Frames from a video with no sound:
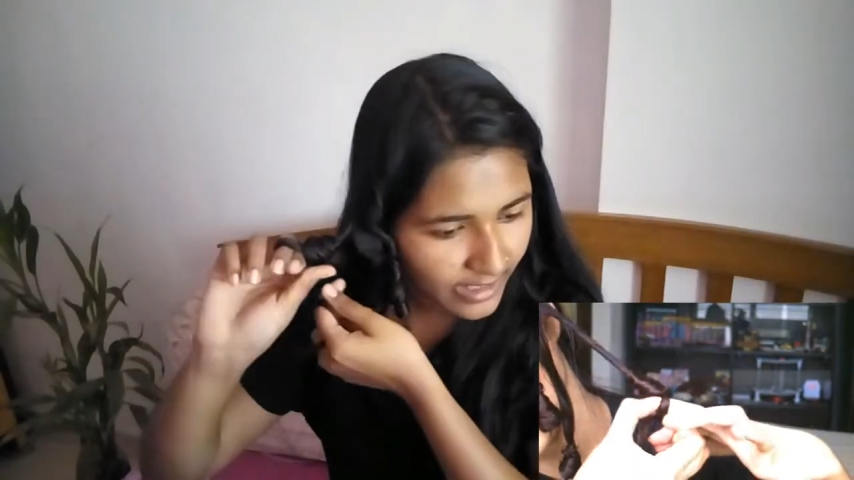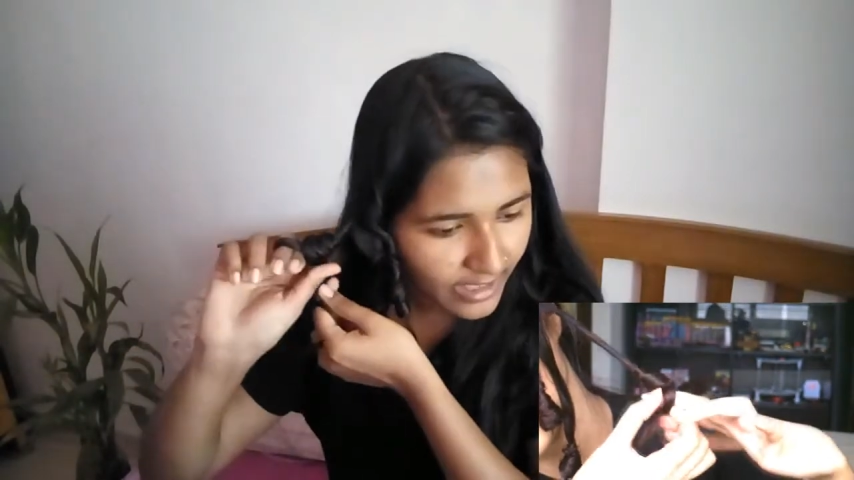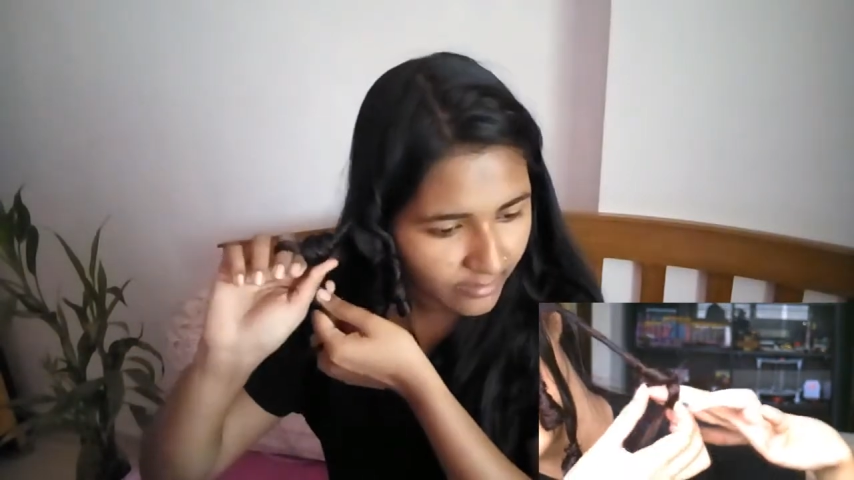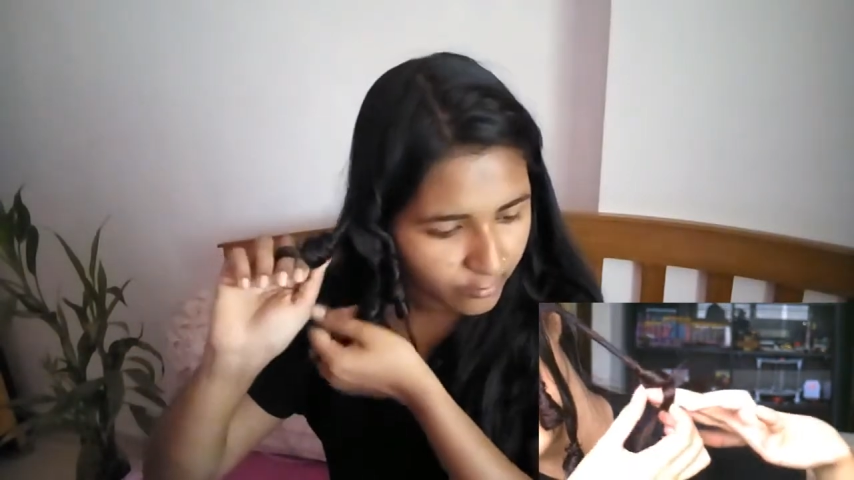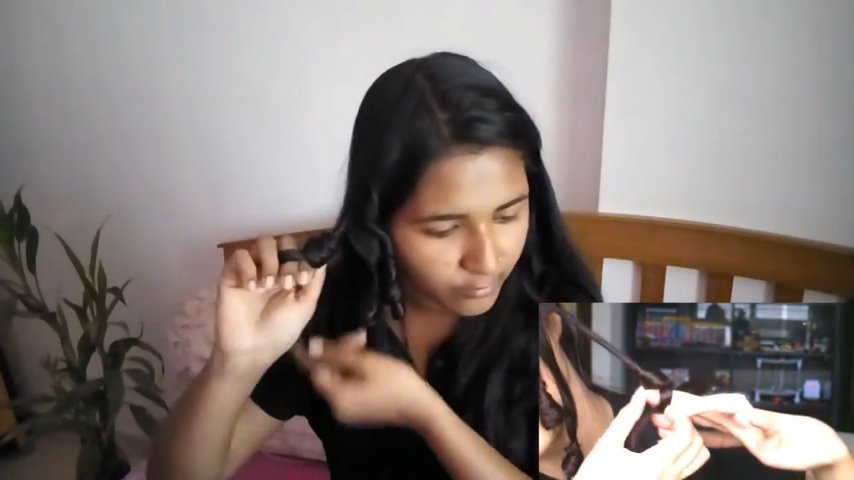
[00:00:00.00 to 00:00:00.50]

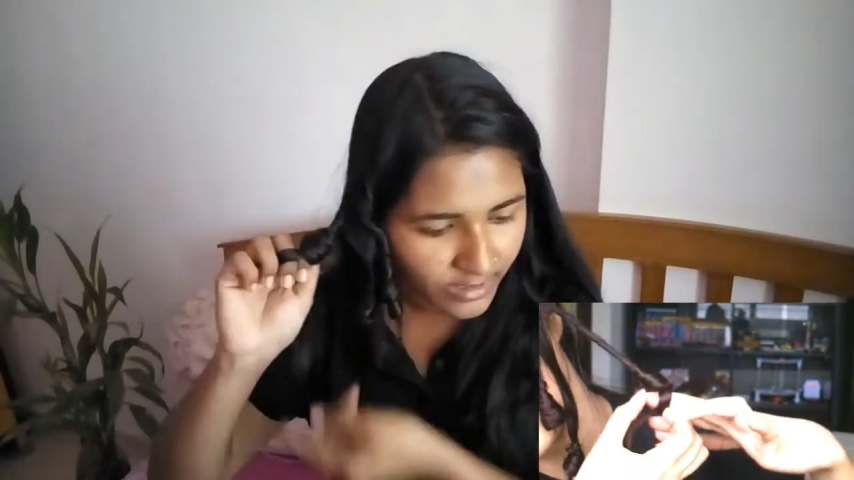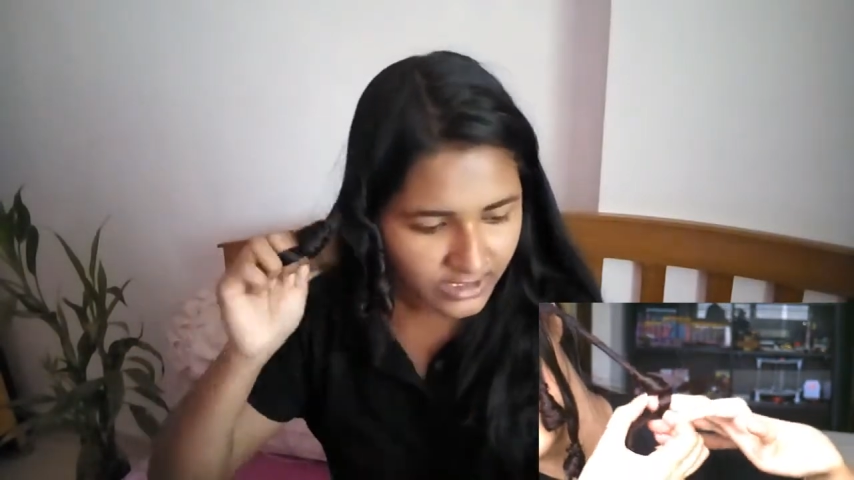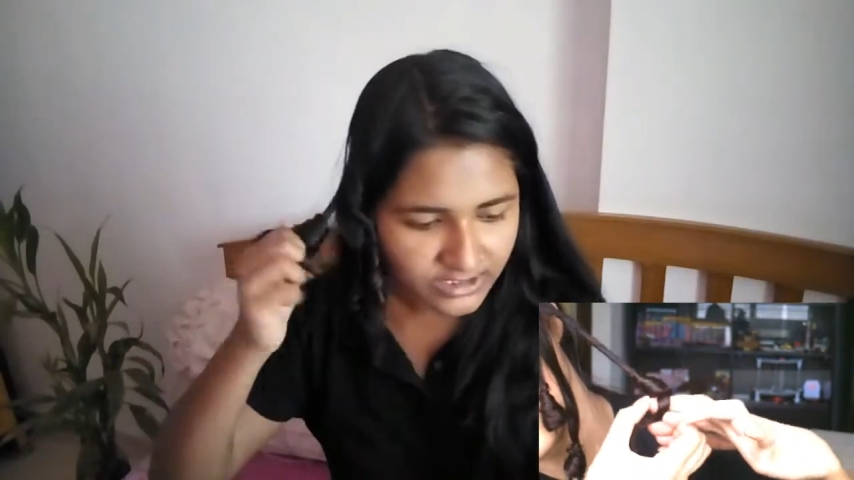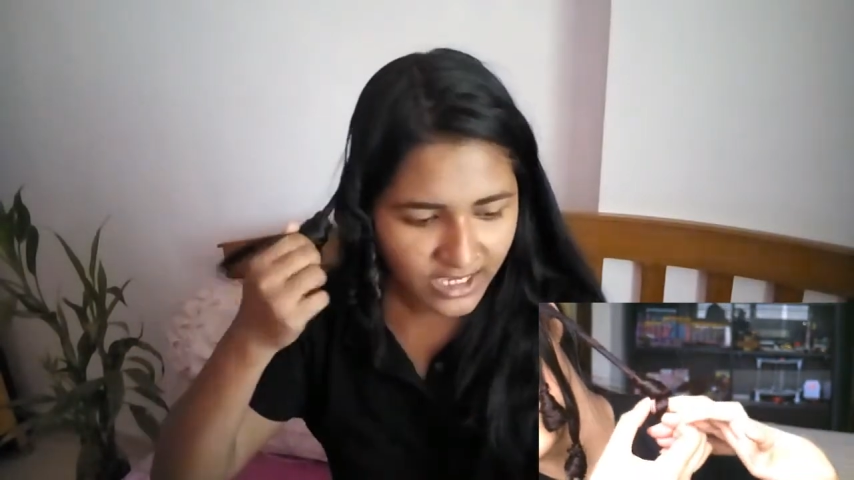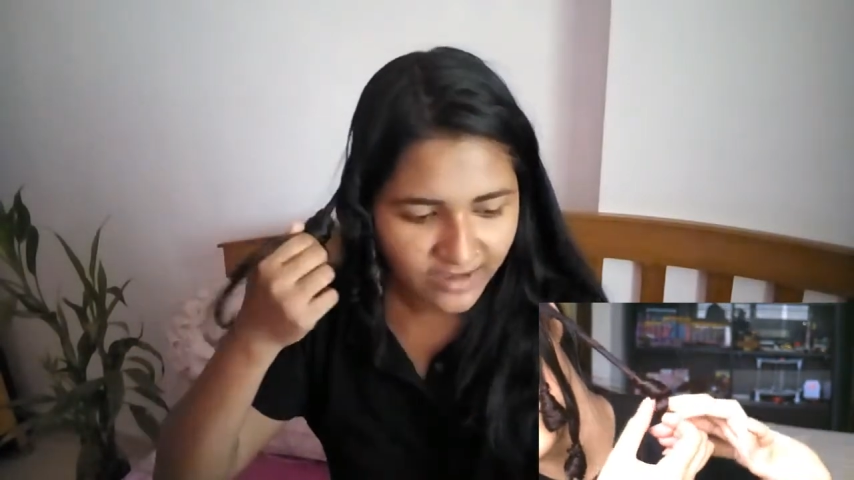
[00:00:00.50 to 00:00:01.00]
Ah,
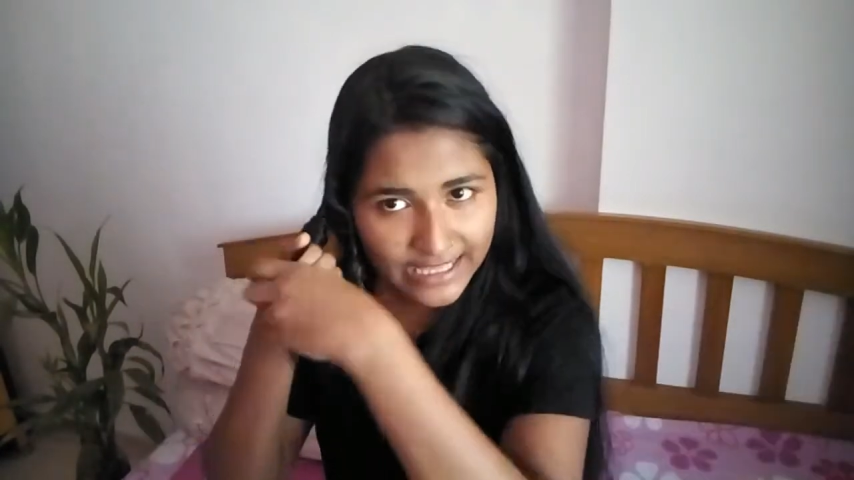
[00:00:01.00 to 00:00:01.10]
wait.